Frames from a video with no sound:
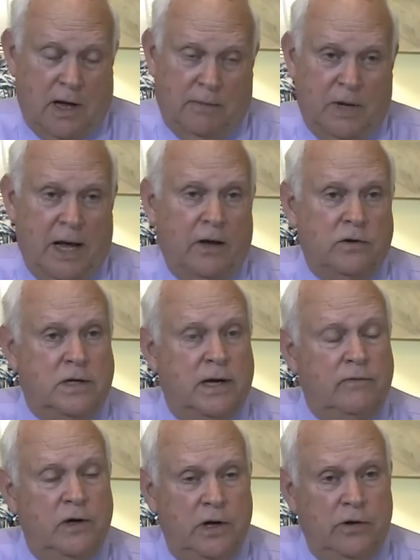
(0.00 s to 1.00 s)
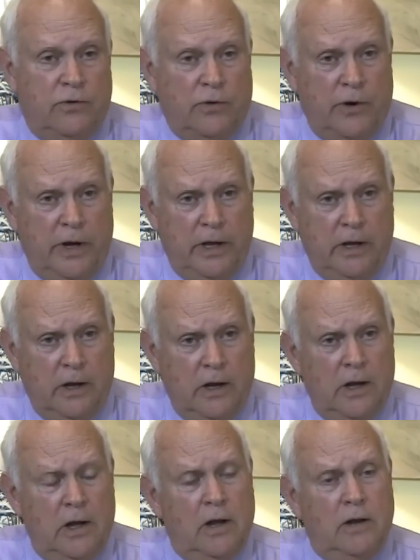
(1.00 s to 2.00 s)
I'm now 73,
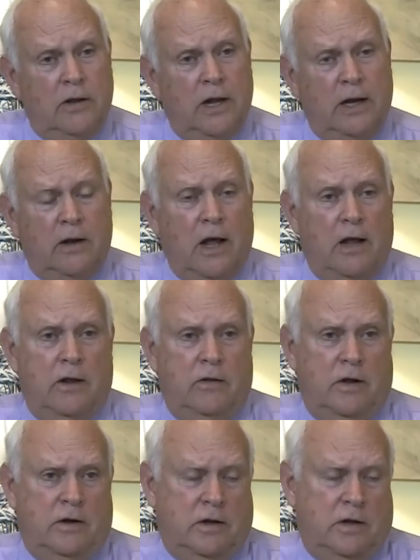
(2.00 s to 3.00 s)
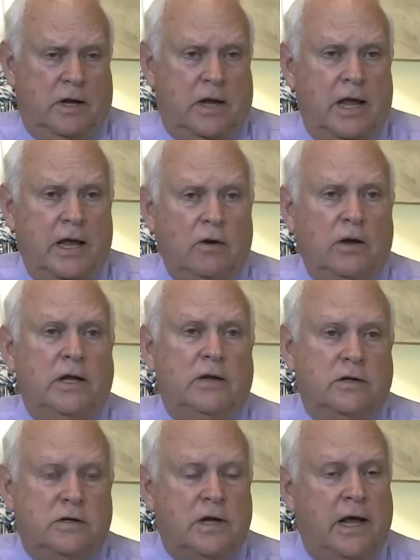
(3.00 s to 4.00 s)
that the
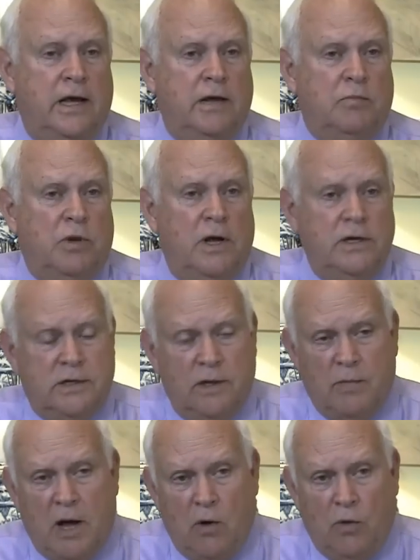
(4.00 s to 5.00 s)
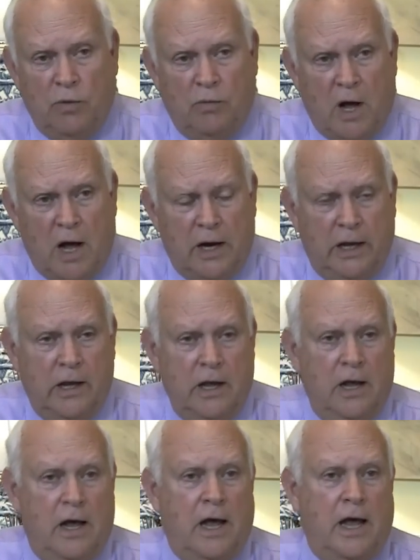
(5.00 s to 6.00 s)
healing that's taken place in my own body.
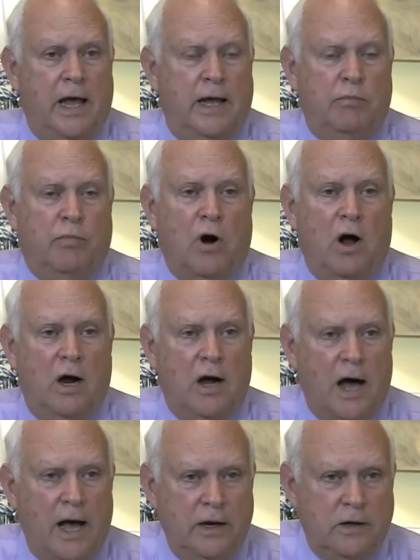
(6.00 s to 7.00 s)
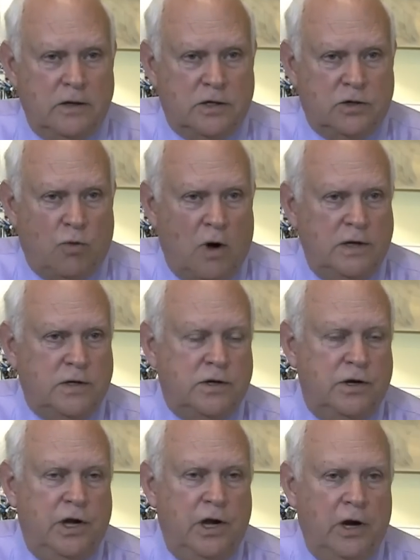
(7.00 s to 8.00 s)
I had bronchitis
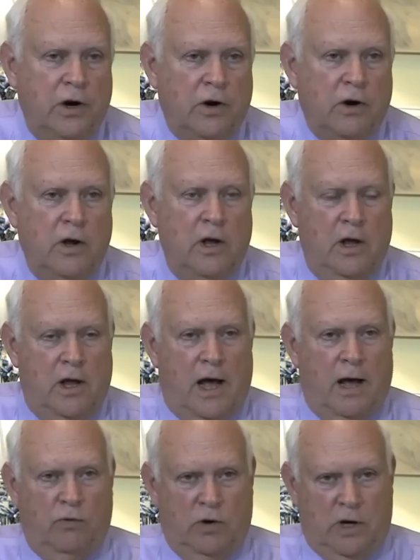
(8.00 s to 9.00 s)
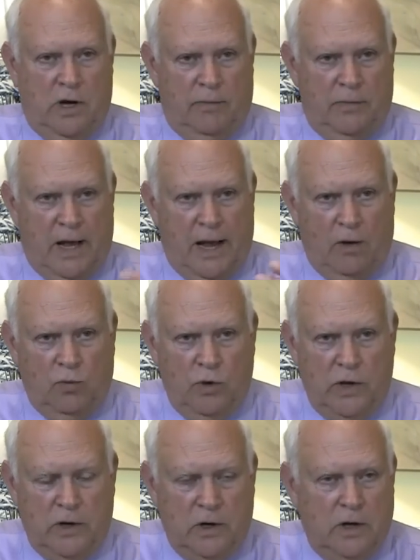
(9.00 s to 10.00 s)
twice a year. I would come down
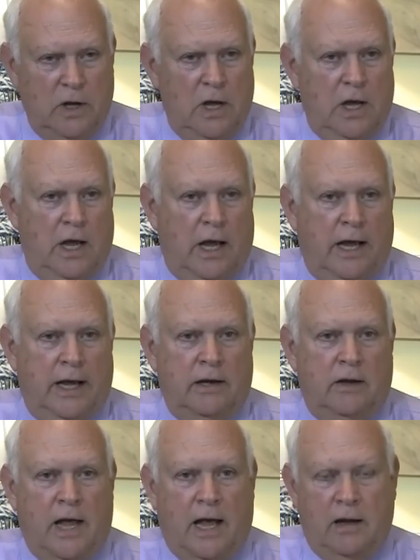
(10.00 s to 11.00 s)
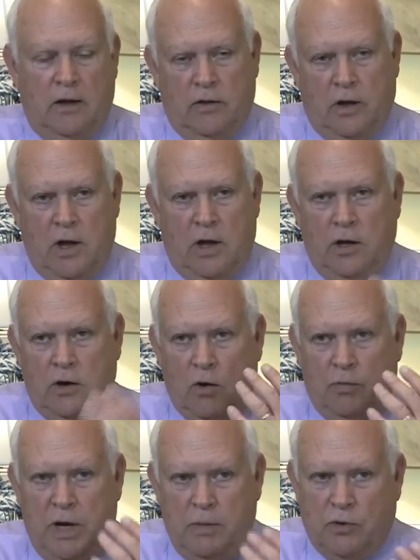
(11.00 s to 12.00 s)
with it, and that, you
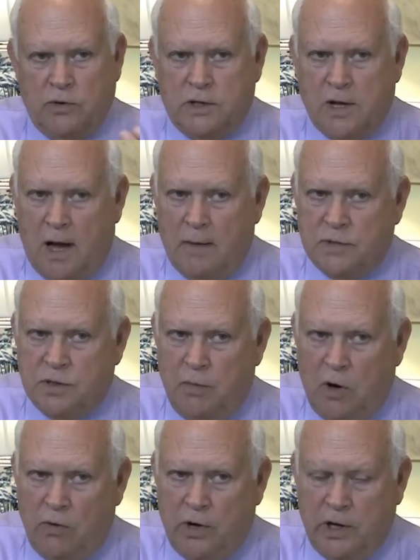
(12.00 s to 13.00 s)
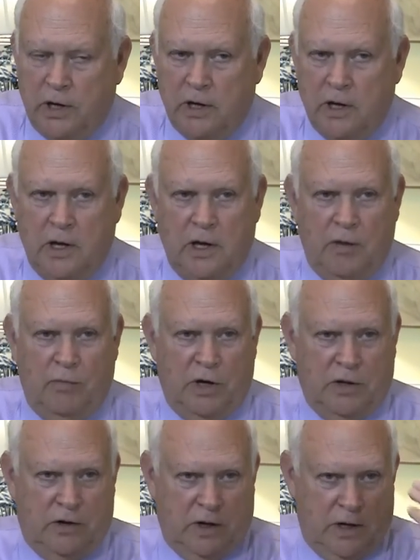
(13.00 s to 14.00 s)
know, people stop smoking,
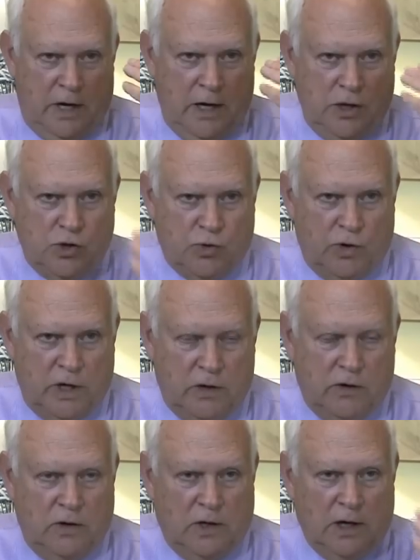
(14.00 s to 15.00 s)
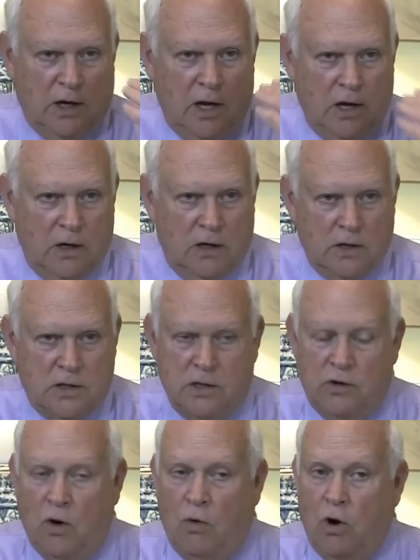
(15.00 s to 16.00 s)
but the injury to the lungs
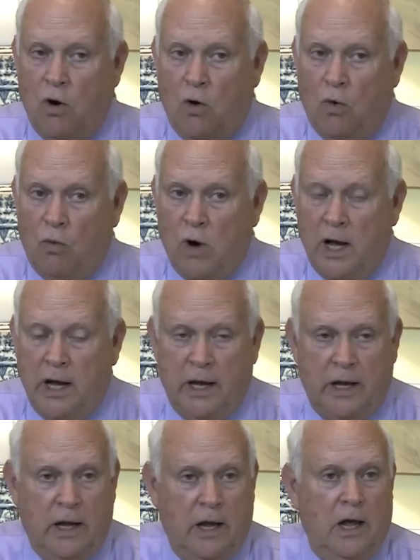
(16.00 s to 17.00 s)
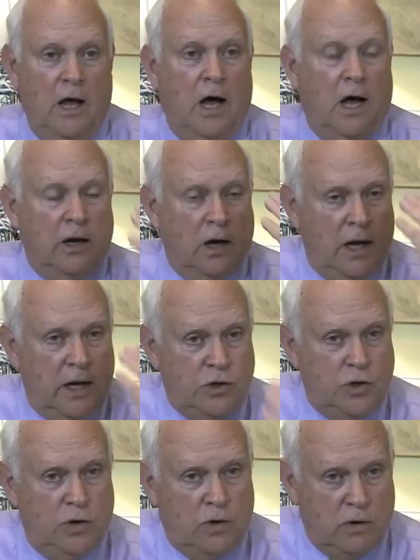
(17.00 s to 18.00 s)
don't go away
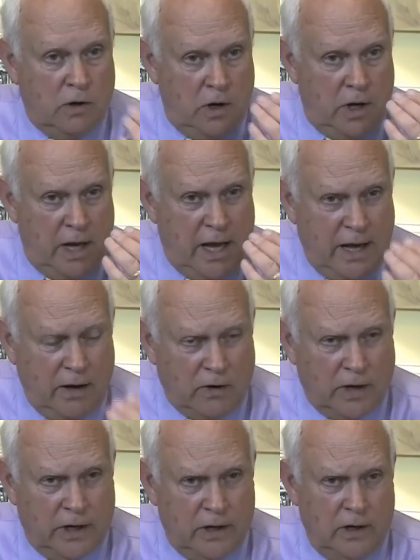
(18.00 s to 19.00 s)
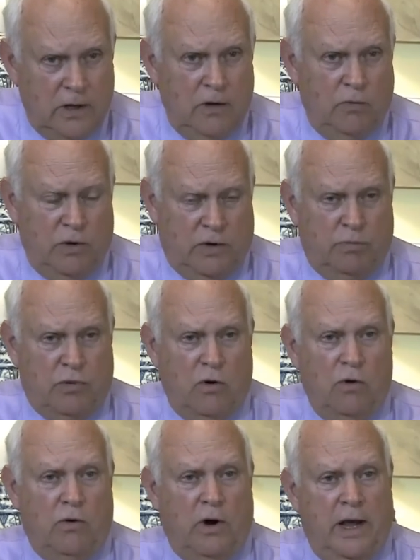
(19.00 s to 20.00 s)
unless you're healing with a
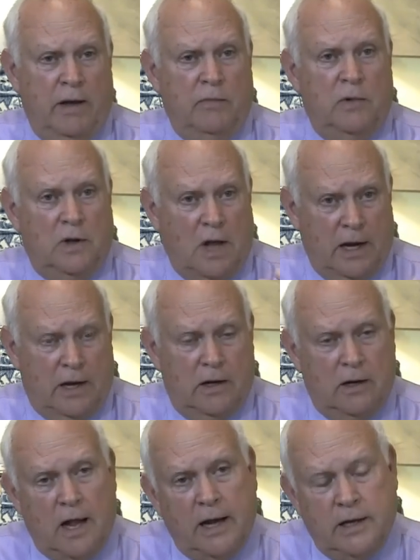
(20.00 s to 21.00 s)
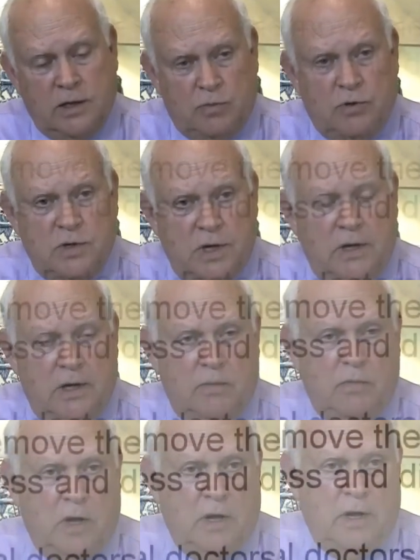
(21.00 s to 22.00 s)
program like is presented